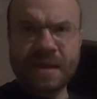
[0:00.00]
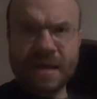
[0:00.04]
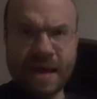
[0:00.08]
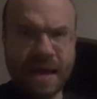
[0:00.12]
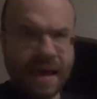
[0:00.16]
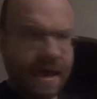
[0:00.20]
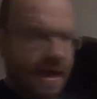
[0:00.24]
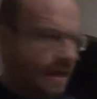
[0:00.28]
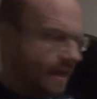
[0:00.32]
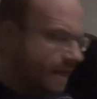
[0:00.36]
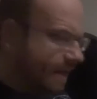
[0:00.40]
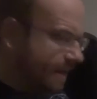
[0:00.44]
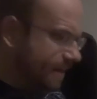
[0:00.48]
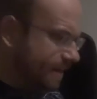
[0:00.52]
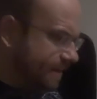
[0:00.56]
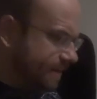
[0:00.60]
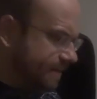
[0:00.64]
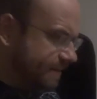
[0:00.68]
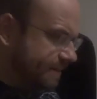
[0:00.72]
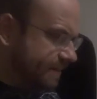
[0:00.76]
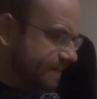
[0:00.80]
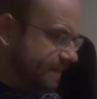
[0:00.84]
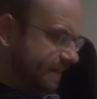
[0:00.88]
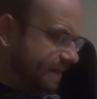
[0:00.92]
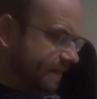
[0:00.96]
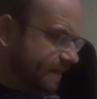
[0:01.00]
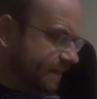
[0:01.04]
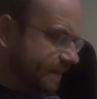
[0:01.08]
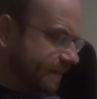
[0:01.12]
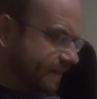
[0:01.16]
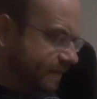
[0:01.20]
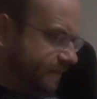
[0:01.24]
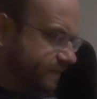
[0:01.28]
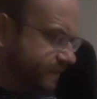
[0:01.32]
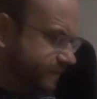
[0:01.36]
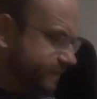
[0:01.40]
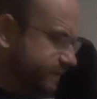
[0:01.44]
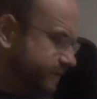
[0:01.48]
and it
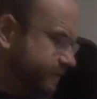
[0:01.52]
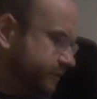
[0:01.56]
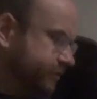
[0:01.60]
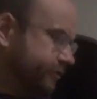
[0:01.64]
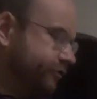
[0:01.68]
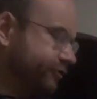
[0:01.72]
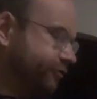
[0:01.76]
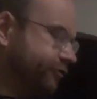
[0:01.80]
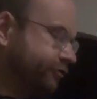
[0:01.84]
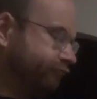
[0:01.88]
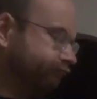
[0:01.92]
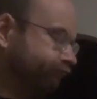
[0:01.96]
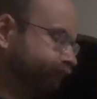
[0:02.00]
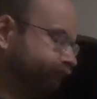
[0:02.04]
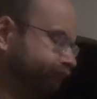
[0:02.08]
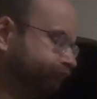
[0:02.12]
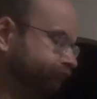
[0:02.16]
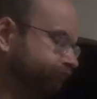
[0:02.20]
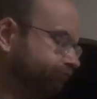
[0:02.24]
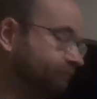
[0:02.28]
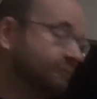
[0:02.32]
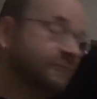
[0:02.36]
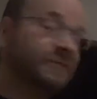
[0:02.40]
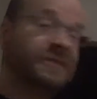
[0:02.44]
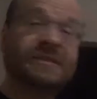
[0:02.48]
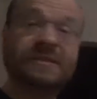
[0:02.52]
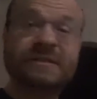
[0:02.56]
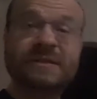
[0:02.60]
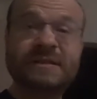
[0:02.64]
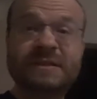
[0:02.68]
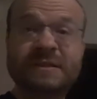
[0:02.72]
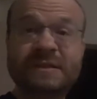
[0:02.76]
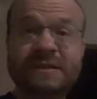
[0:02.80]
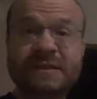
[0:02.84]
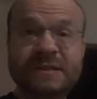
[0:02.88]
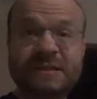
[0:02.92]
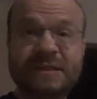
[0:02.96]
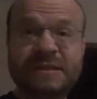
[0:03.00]
is
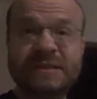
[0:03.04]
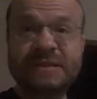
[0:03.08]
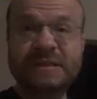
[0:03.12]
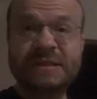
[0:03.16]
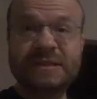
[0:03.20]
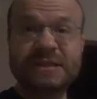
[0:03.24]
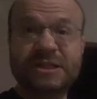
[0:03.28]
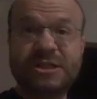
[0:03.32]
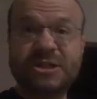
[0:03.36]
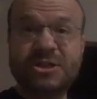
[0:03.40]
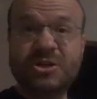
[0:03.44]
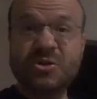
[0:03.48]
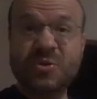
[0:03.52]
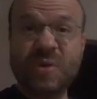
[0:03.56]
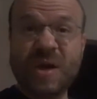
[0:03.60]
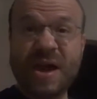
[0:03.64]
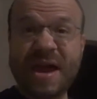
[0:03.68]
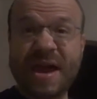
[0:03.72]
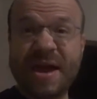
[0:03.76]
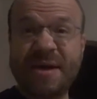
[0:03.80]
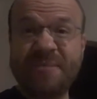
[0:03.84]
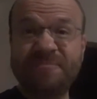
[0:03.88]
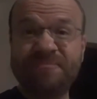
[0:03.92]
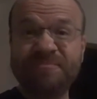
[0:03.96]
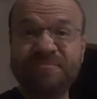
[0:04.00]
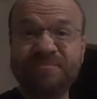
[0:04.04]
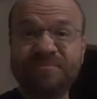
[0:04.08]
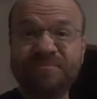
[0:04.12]
2 a.m.